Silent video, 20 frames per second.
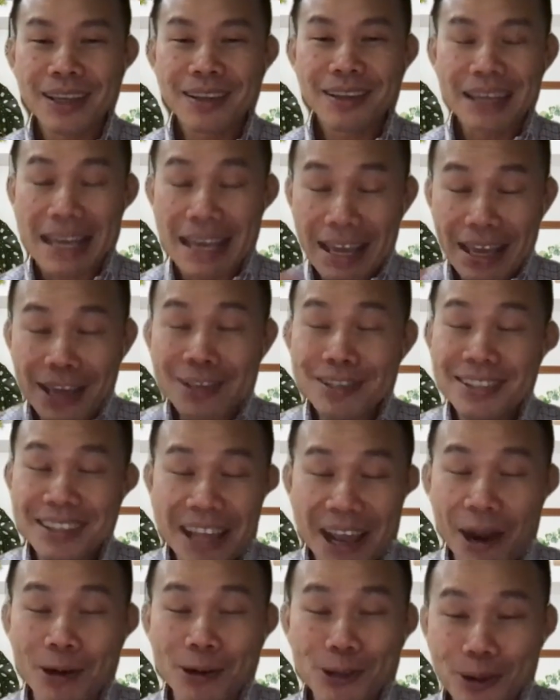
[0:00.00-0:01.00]
He is
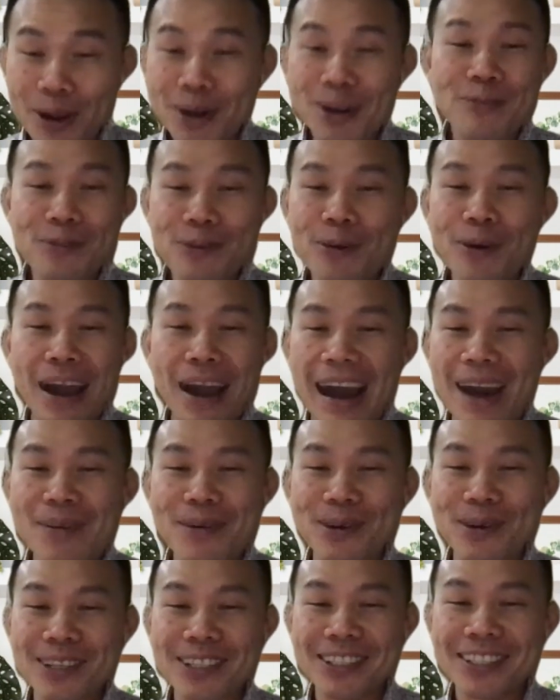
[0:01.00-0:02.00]
there 24
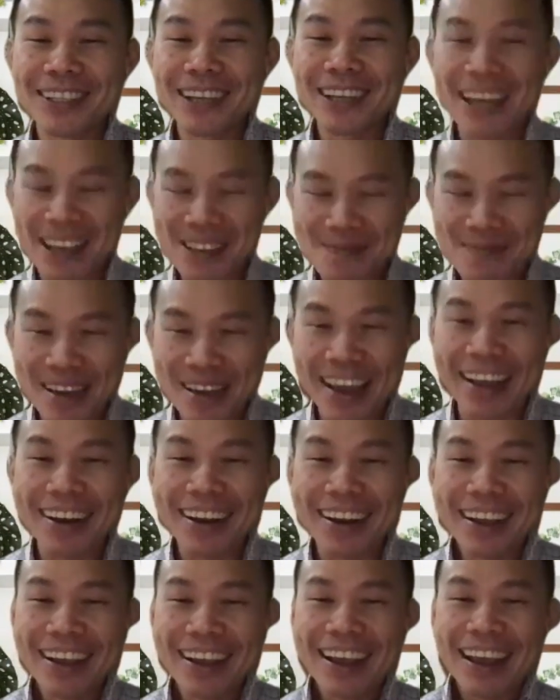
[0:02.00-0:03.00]
hours, amen?
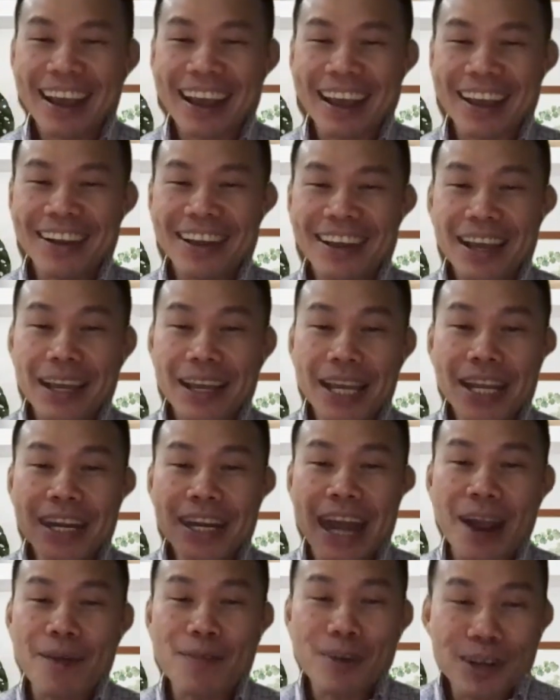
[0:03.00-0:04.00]
And he
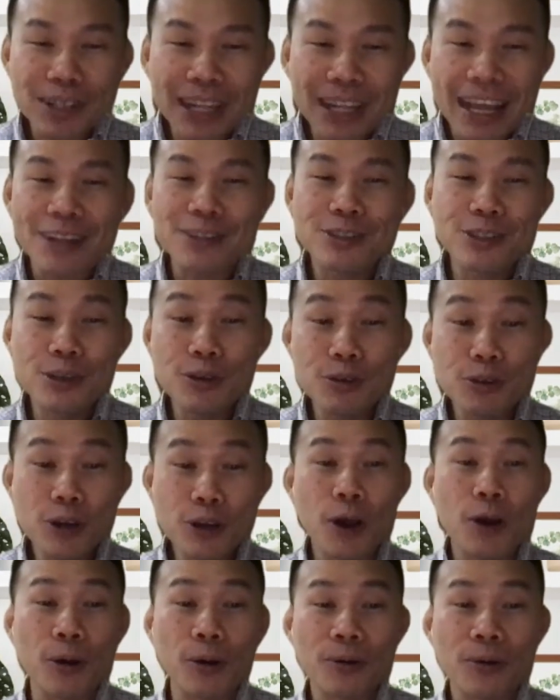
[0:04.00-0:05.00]
never lets you
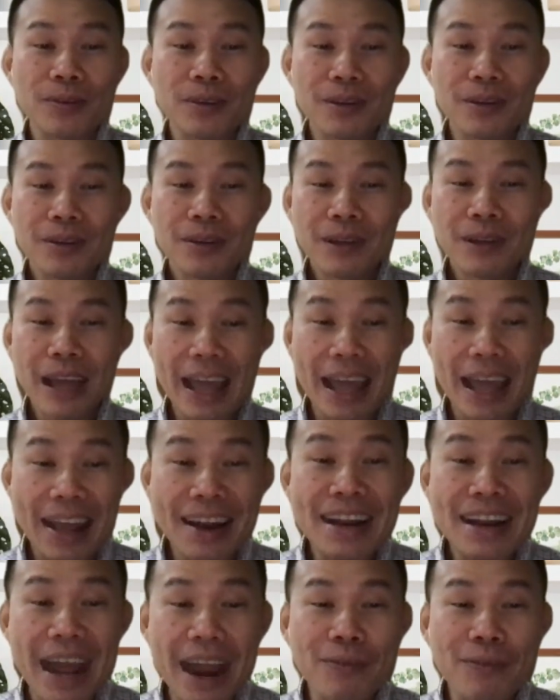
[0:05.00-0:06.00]
go
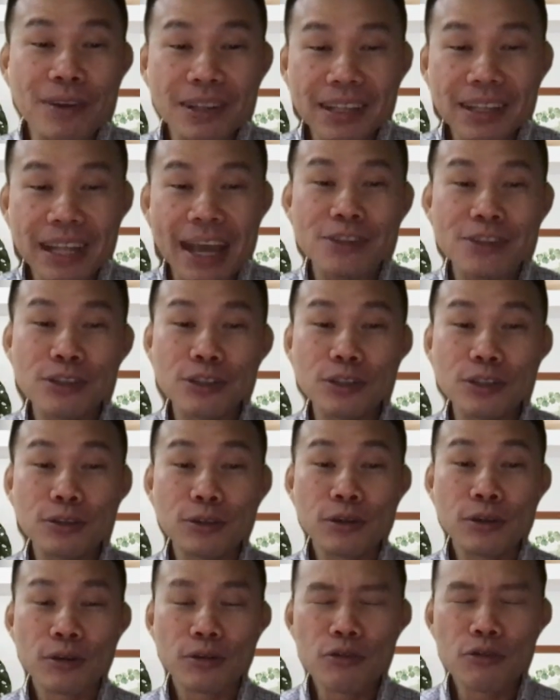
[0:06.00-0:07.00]
and never lets
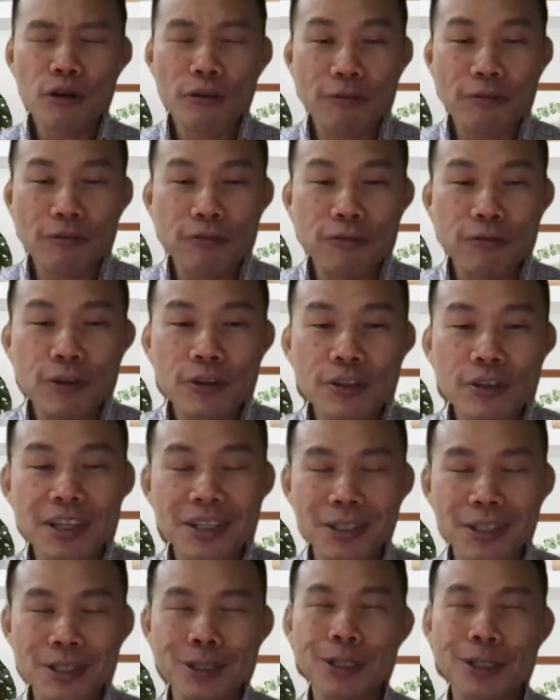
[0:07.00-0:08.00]
your foot
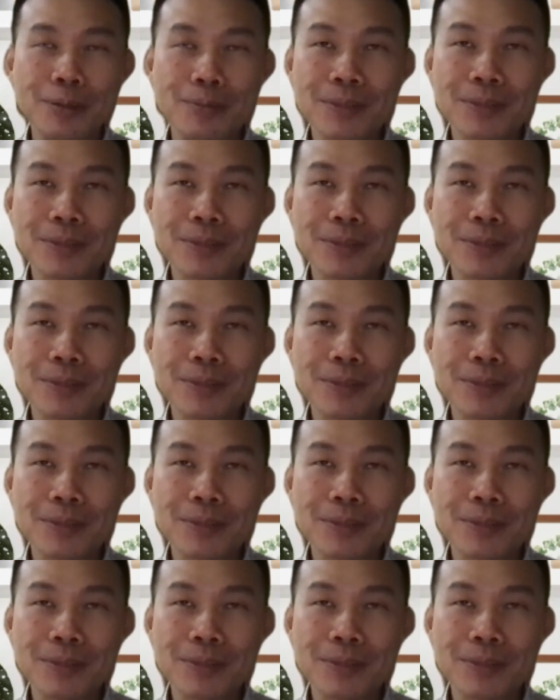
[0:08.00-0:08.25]
slip.